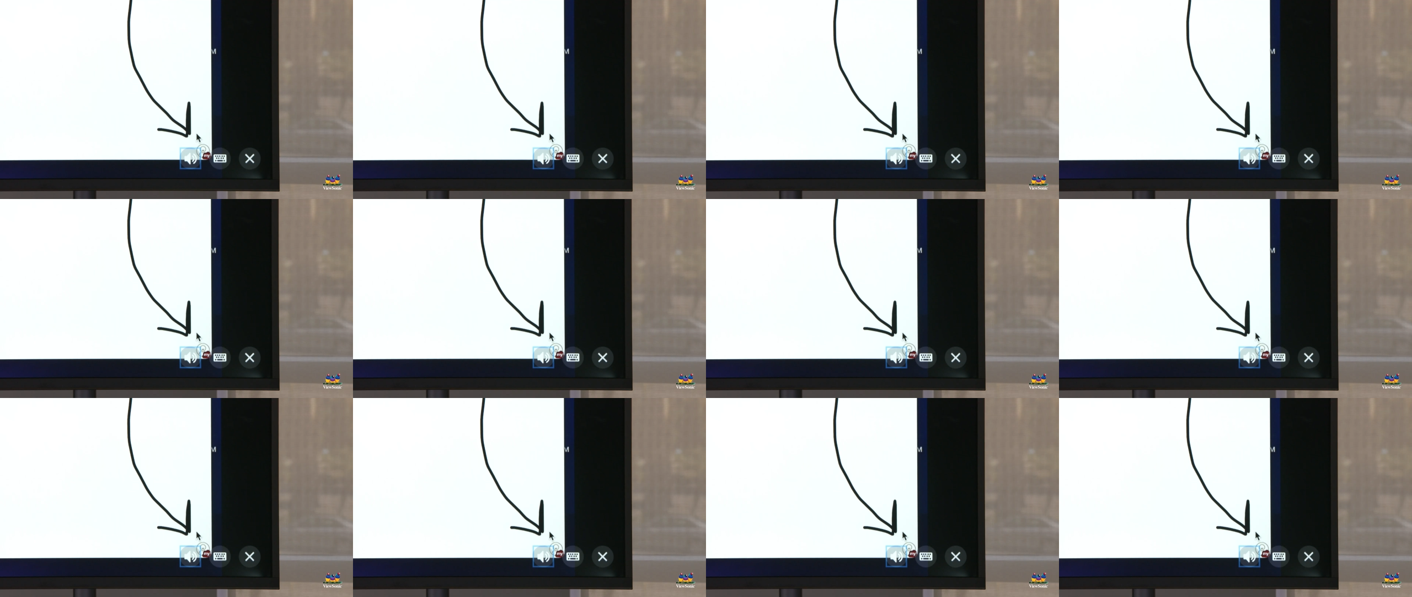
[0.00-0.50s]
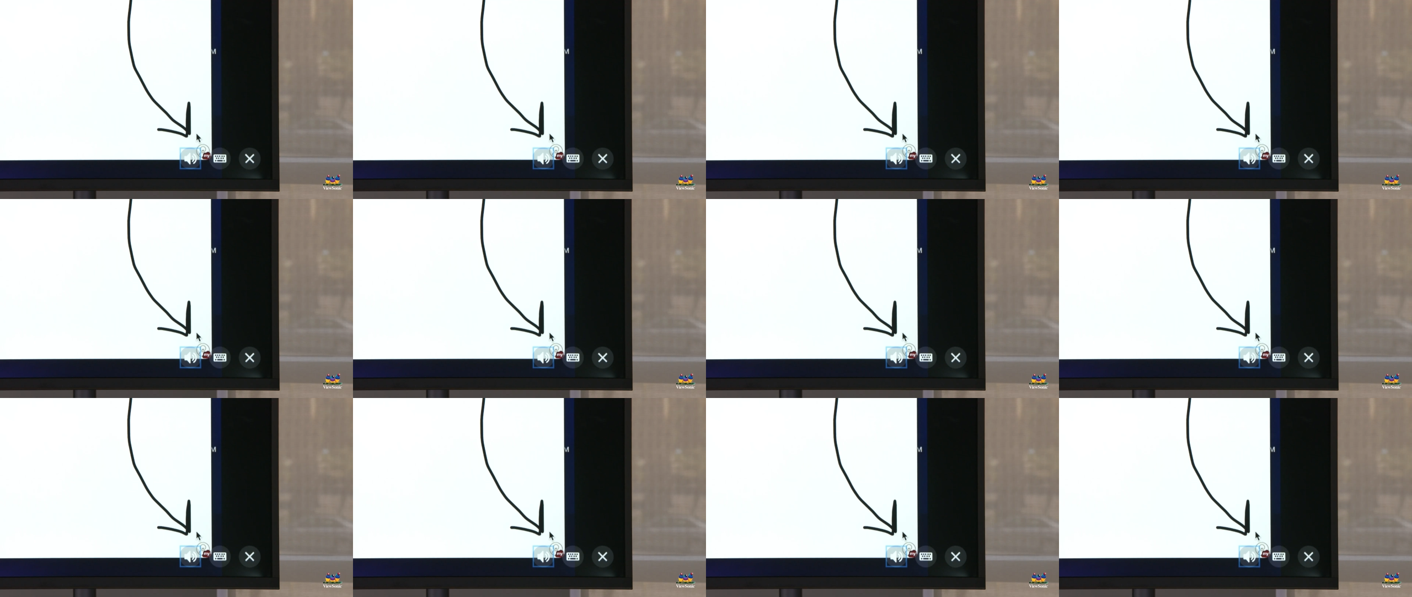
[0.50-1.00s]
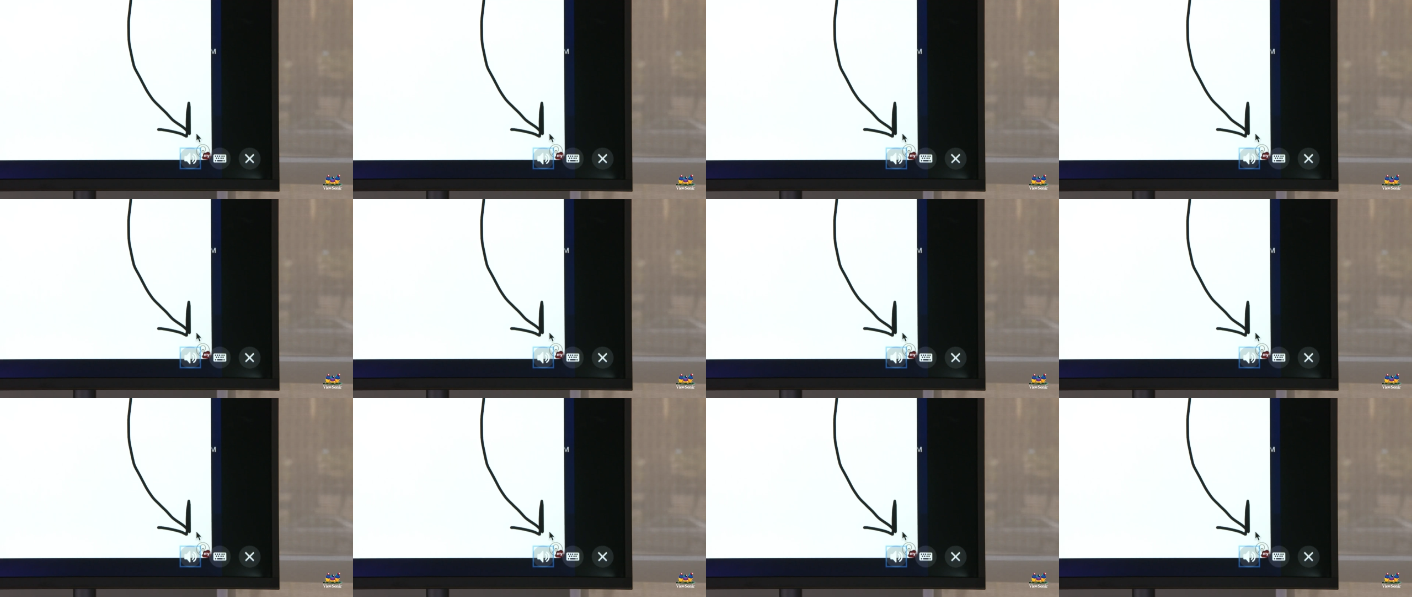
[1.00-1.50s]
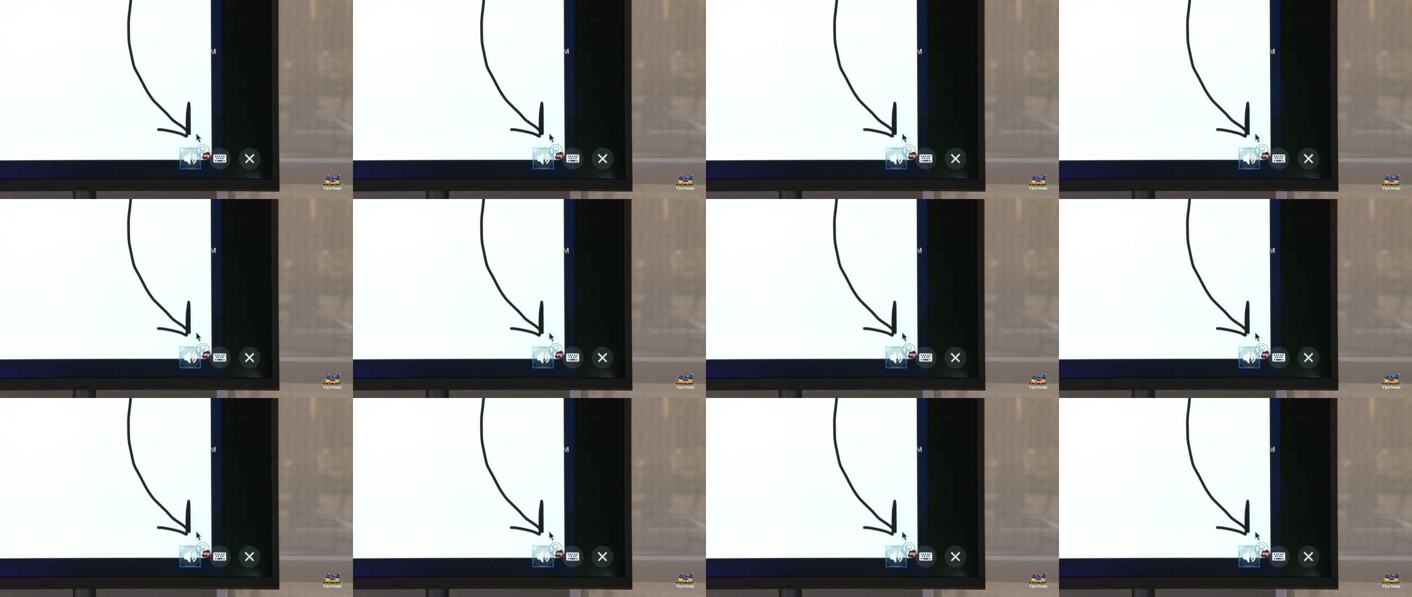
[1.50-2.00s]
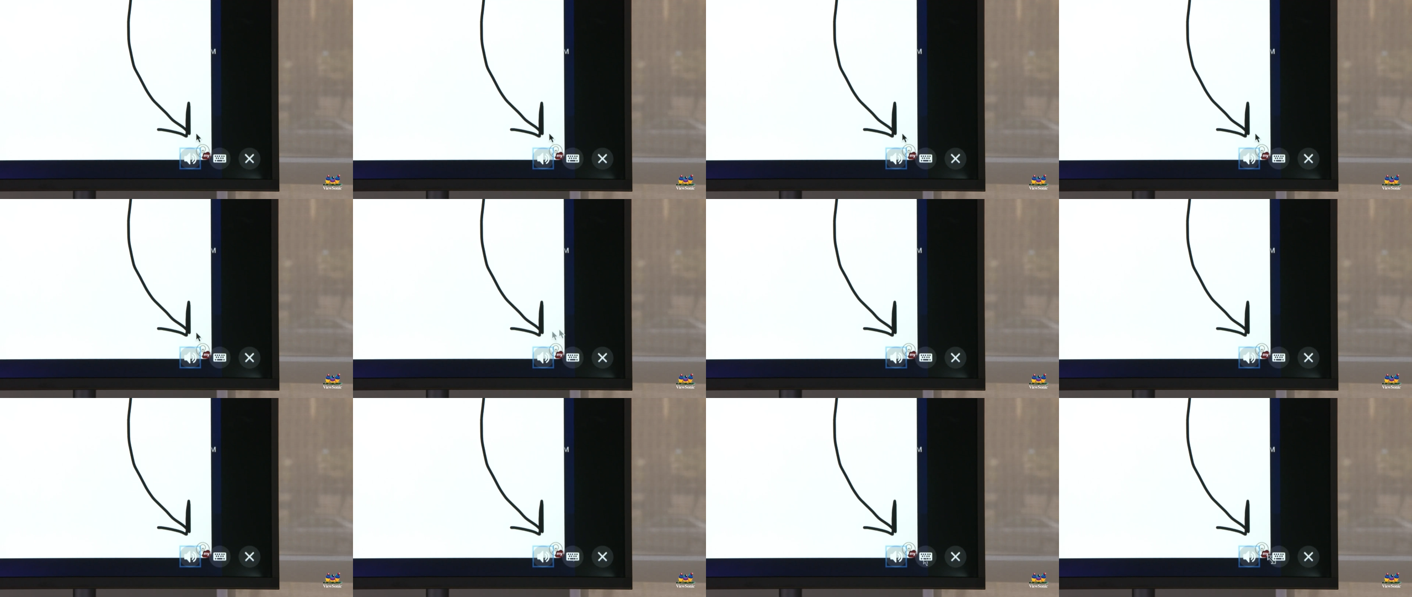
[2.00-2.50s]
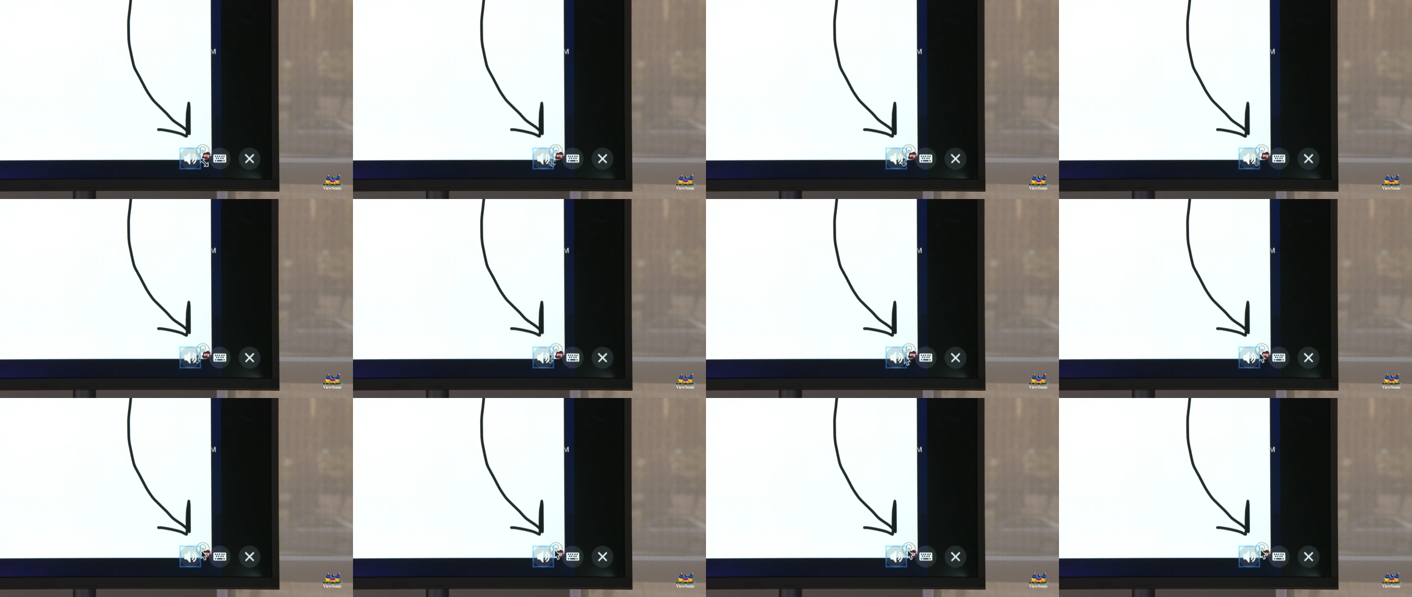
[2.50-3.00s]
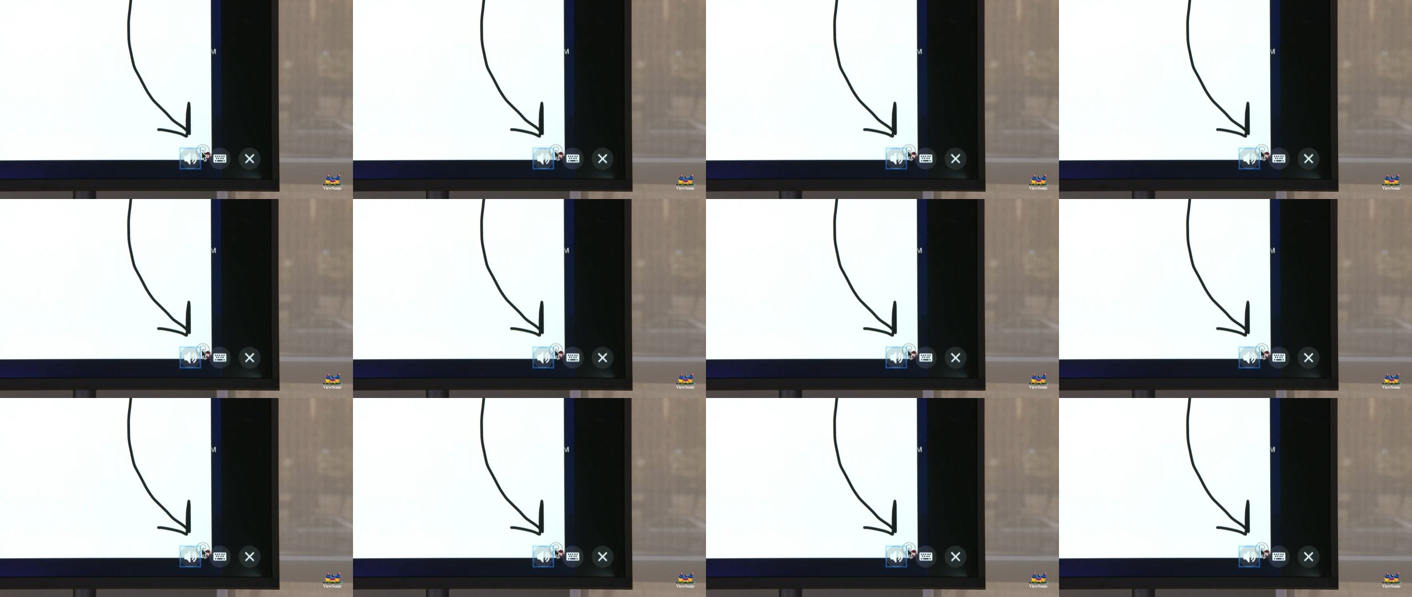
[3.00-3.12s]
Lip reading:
Nobody's mouth can be seen.